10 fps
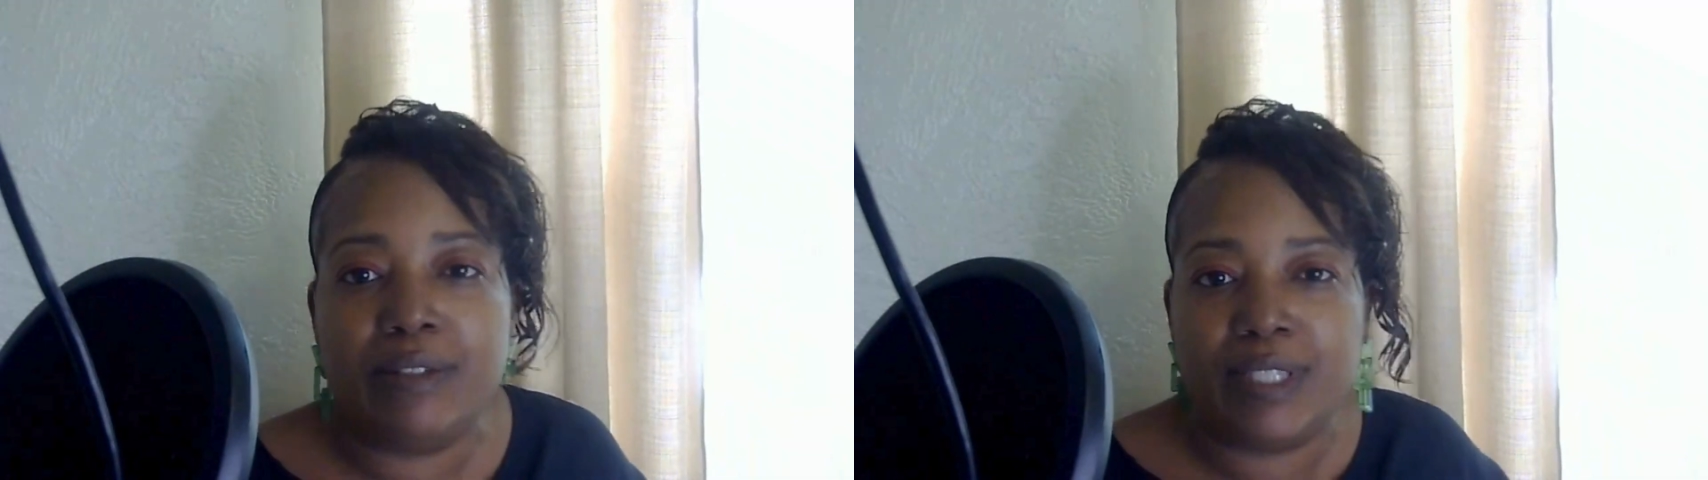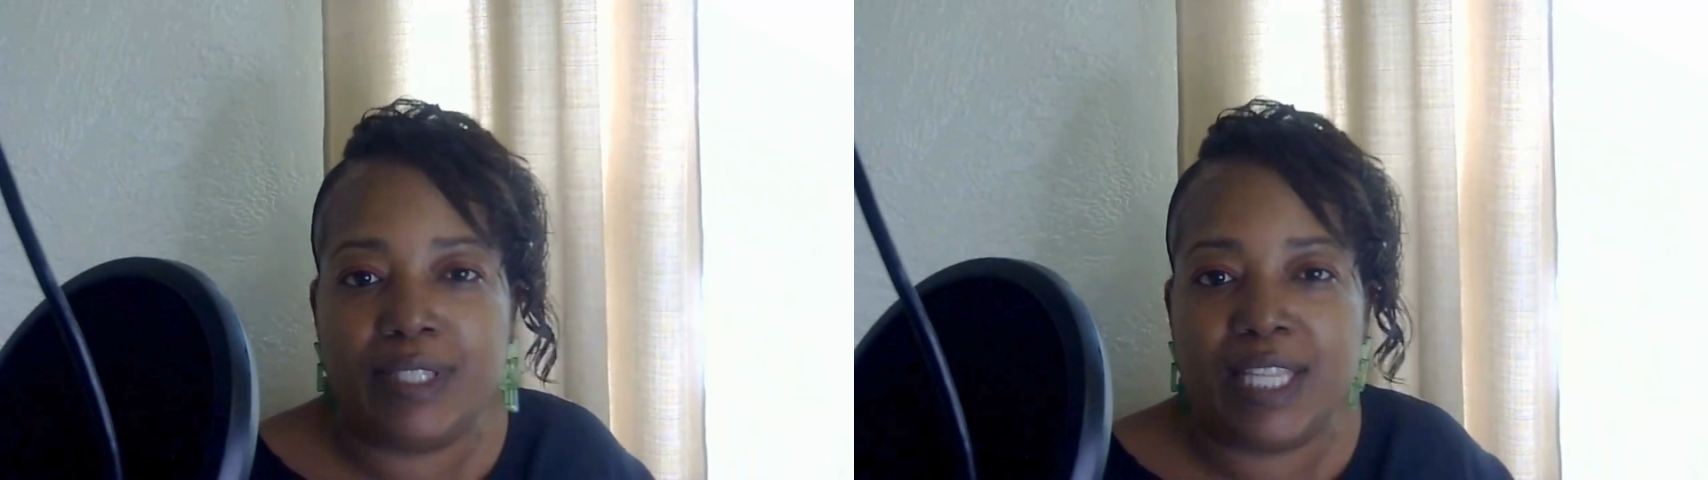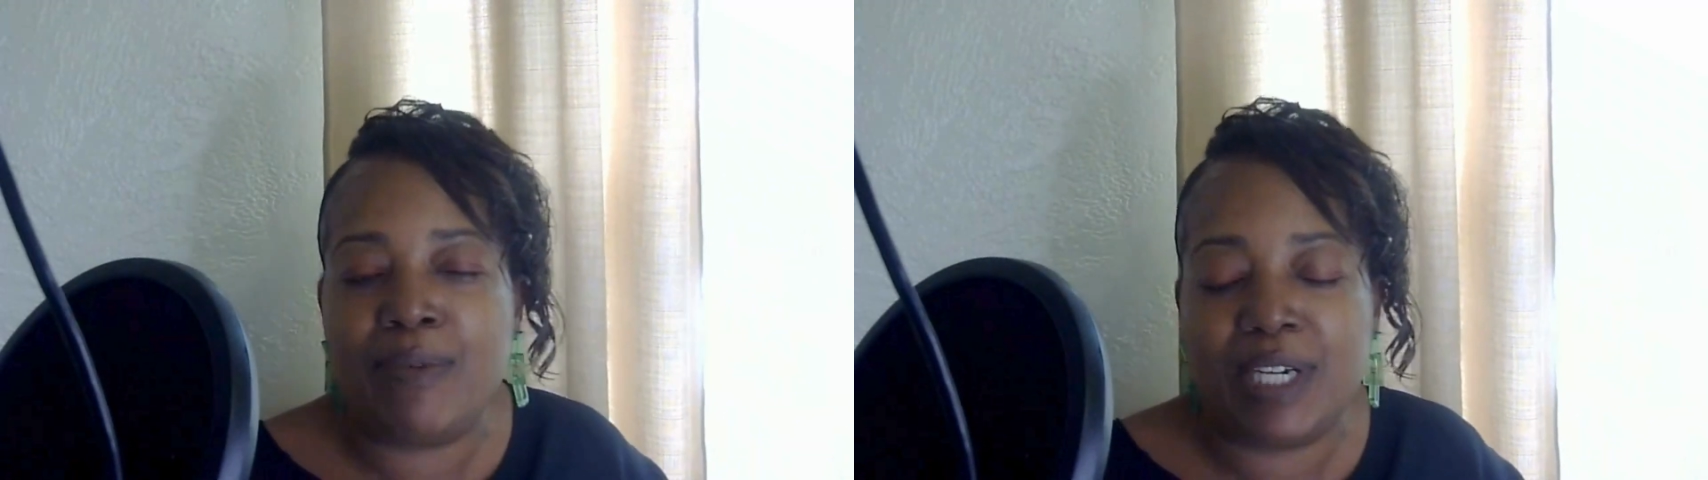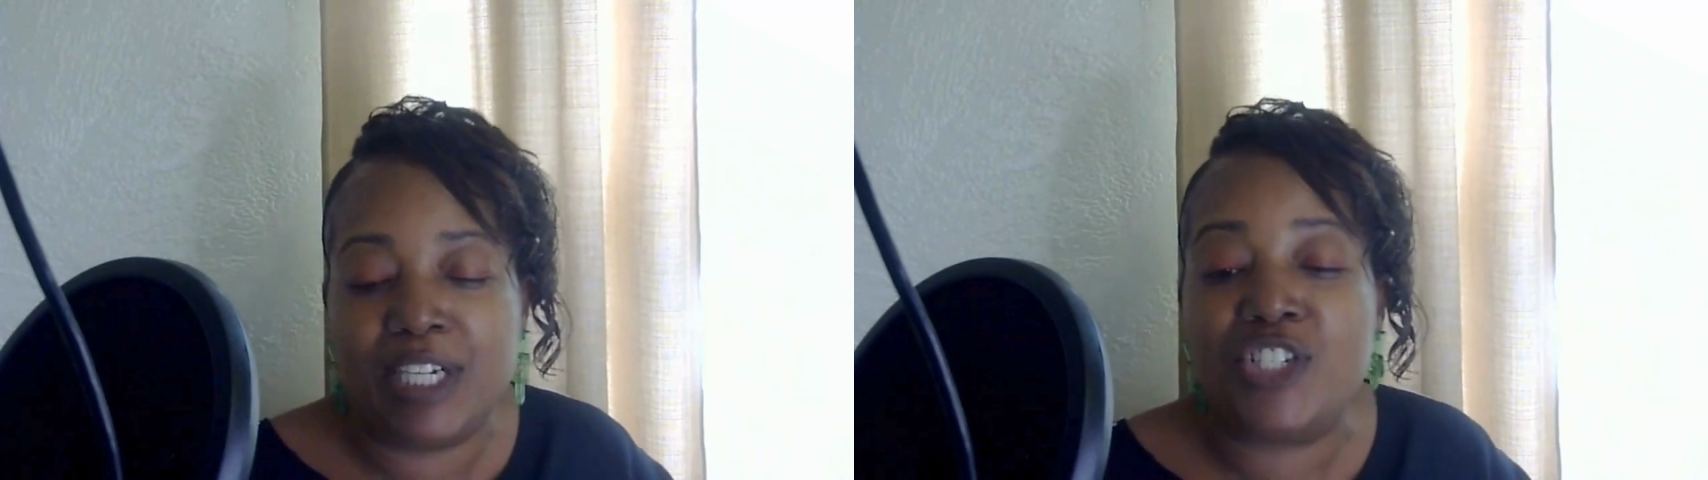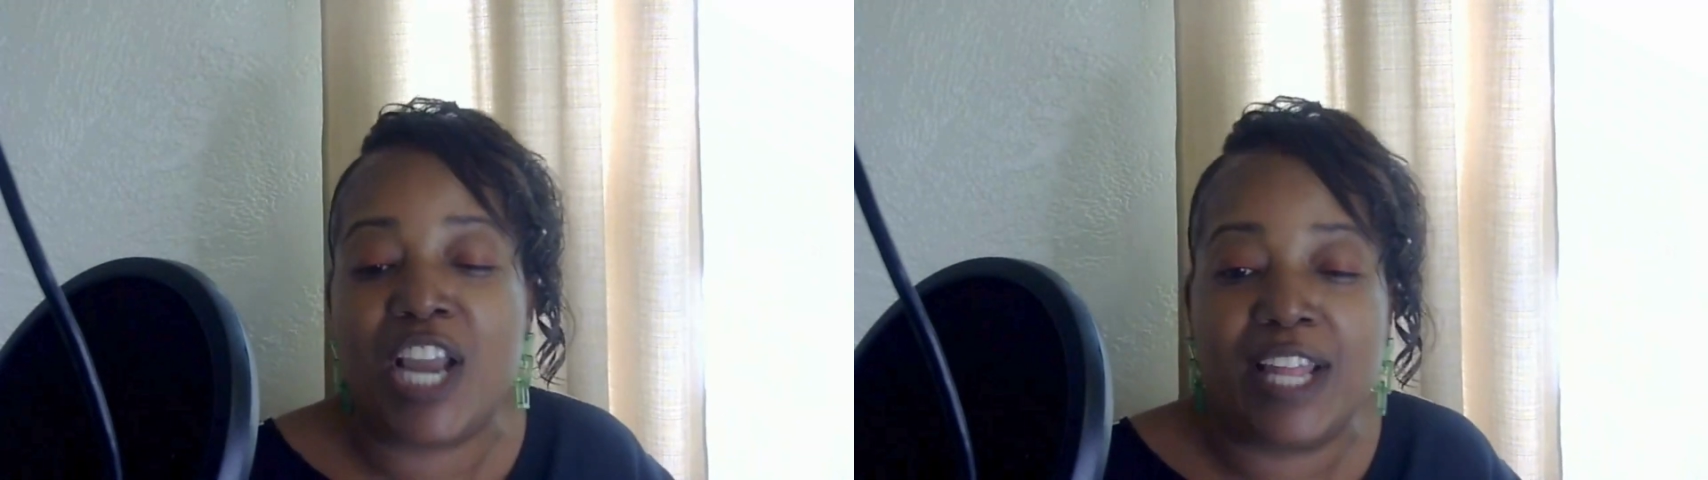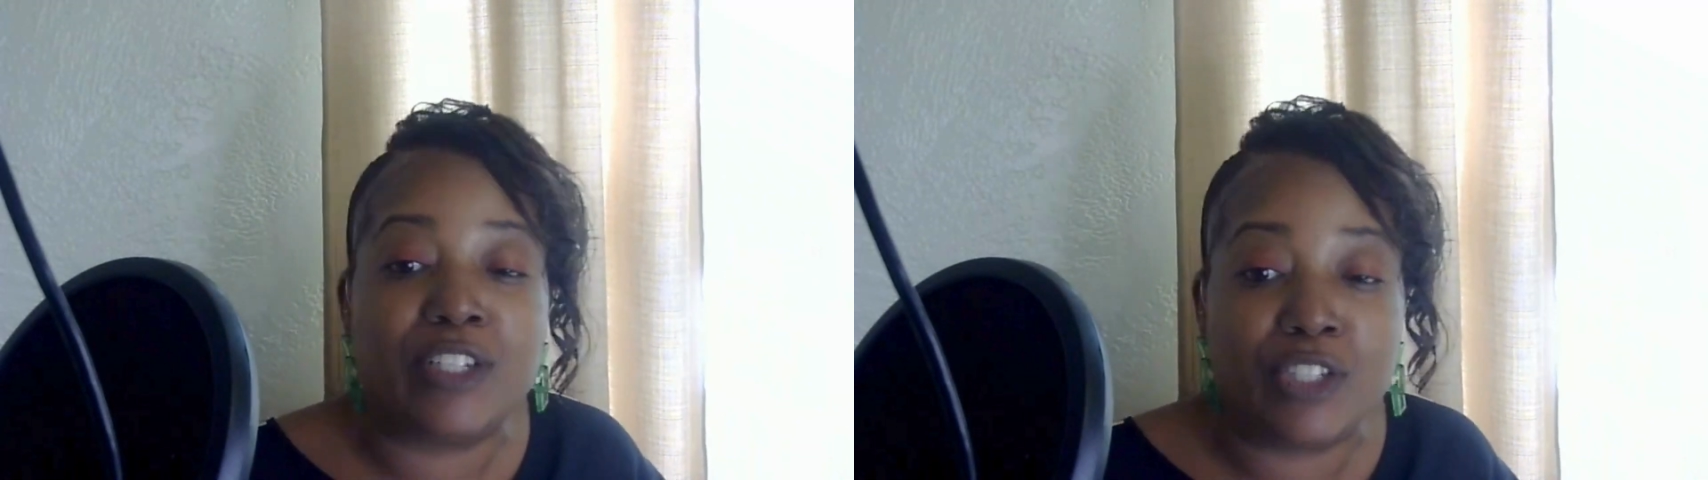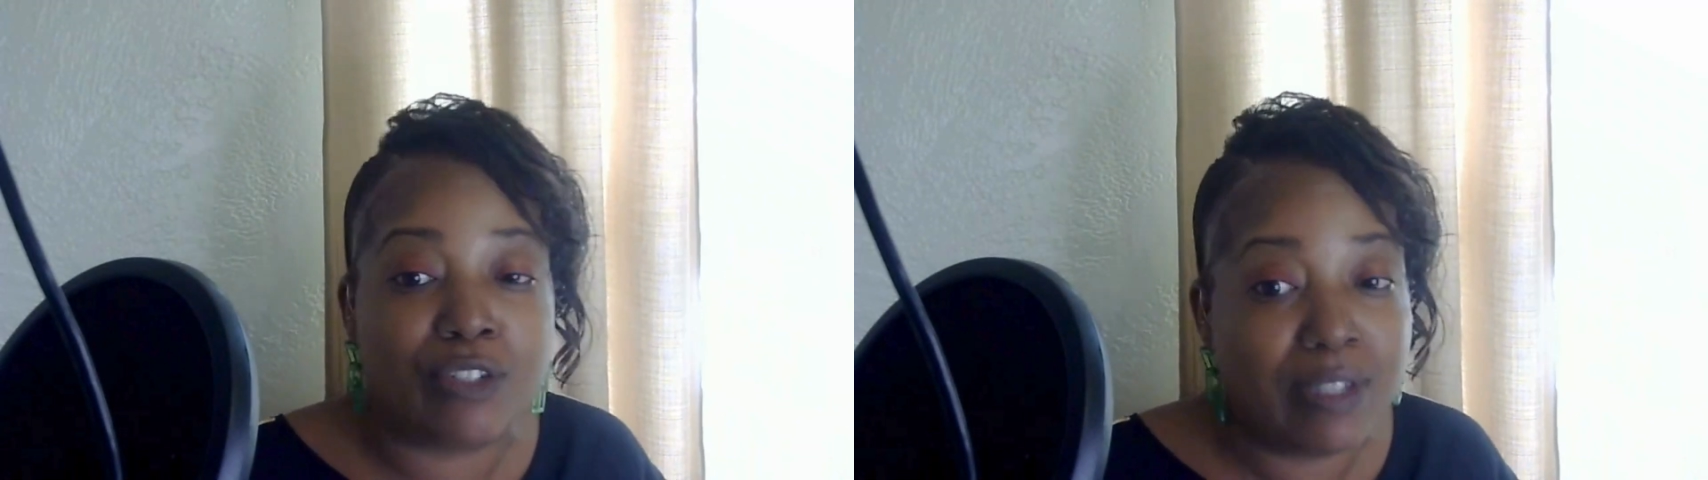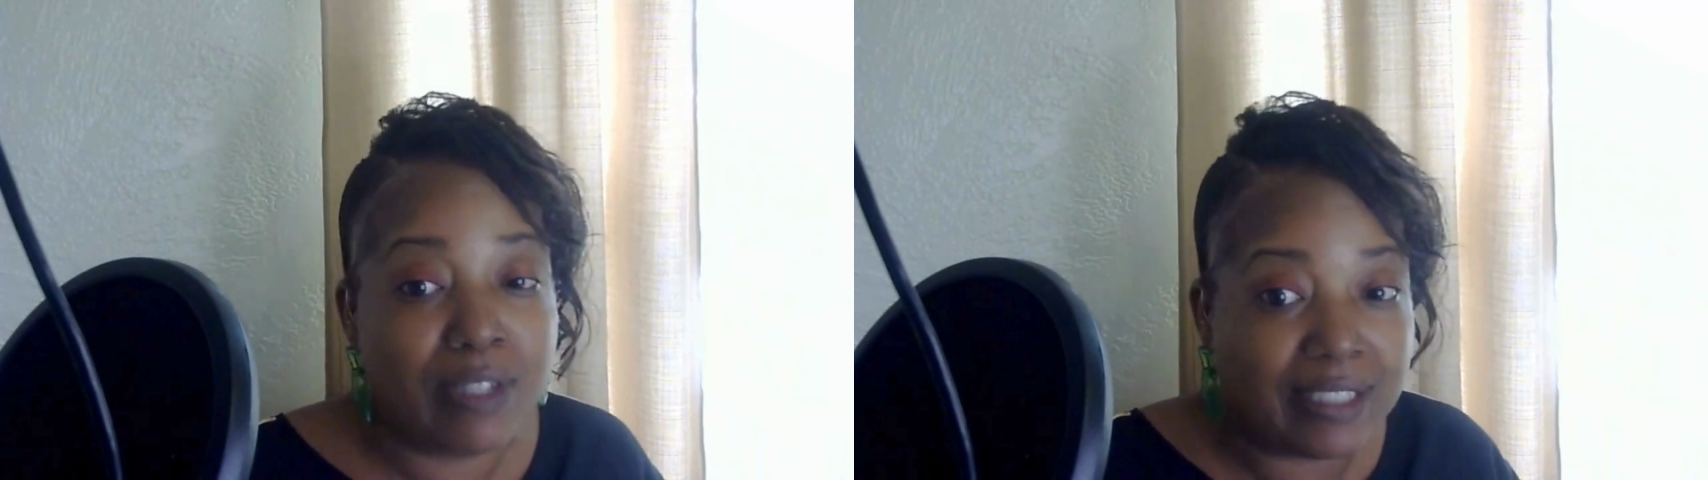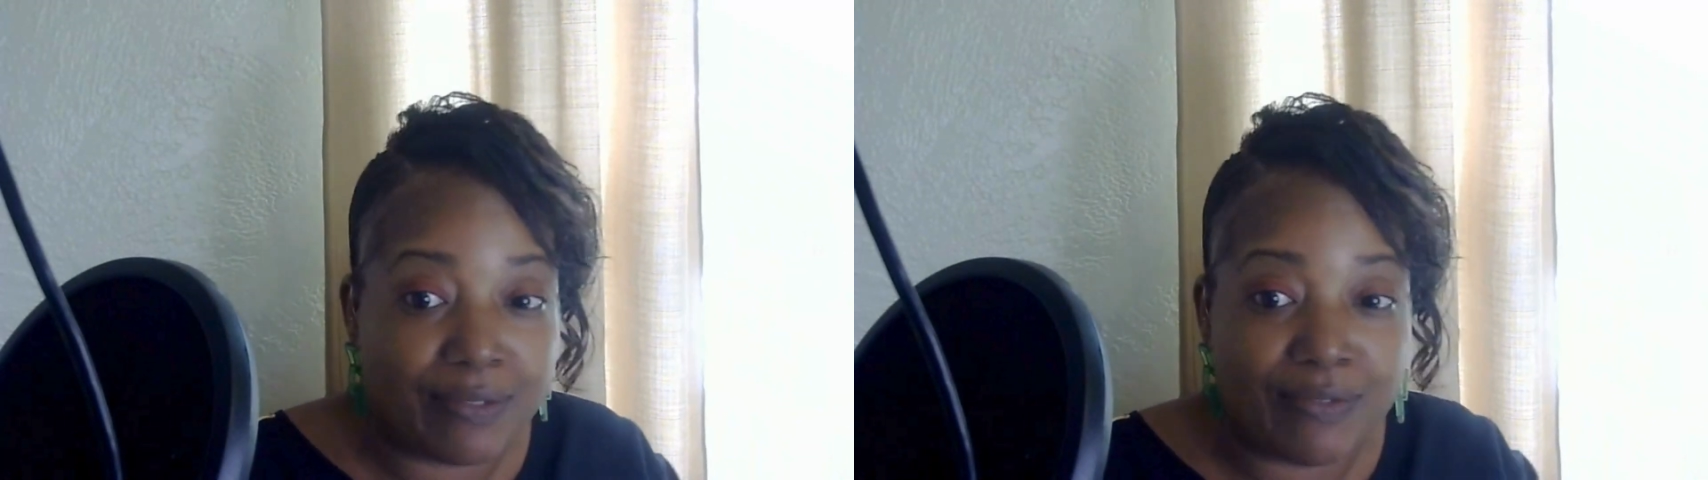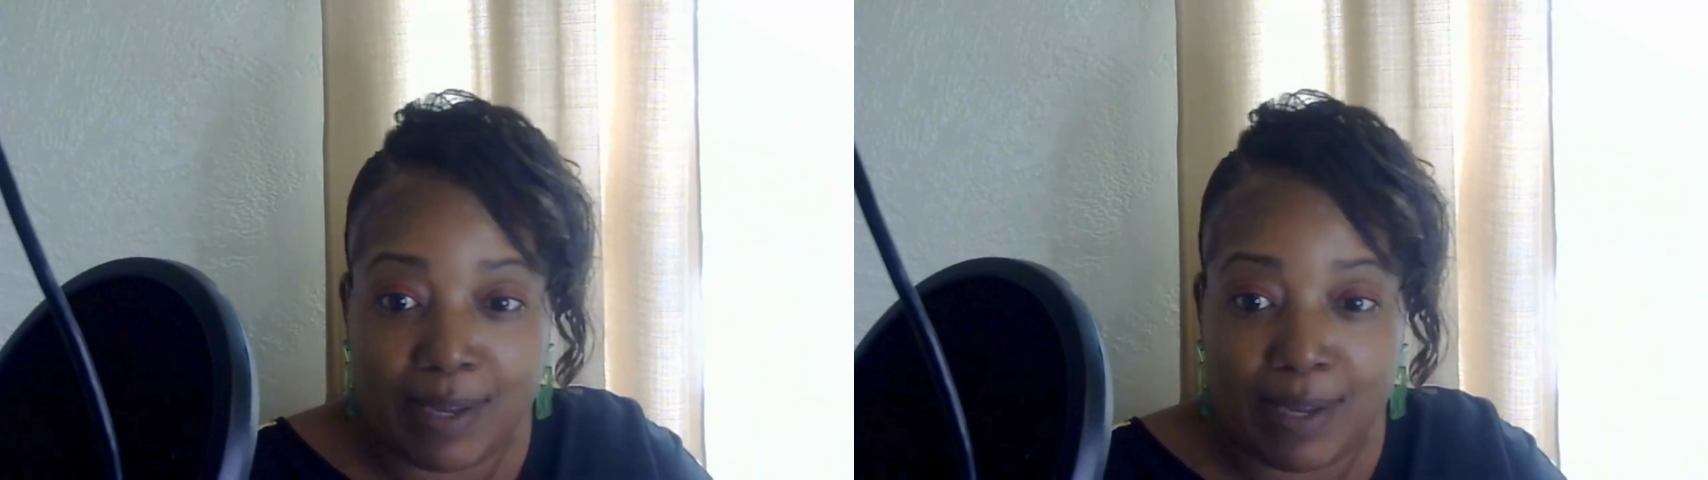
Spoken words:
They want to challenge you not to fight